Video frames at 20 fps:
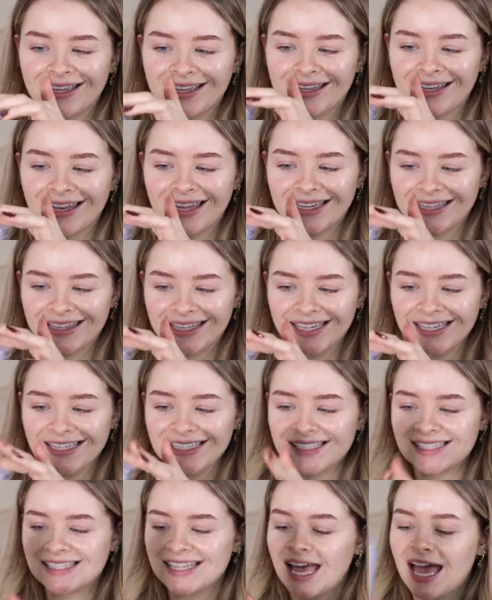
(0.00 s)
like
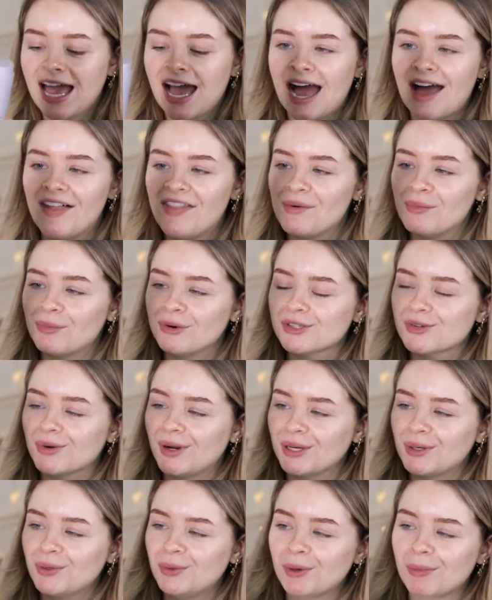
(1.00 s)
this. And then what's
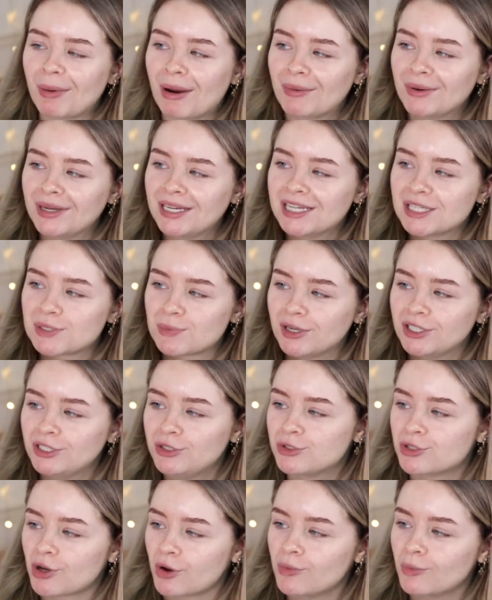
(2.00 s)
quite cool about it is when
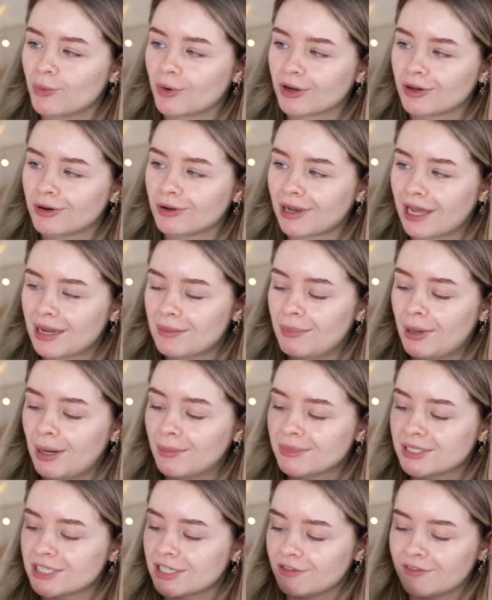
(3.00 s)
you don't want to like
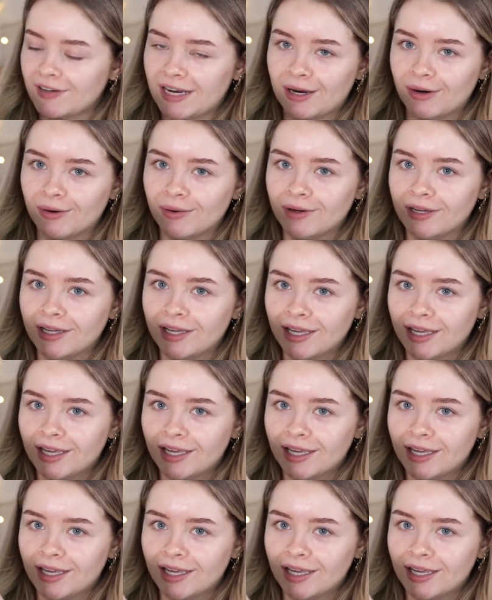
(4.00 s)
pump stuff out,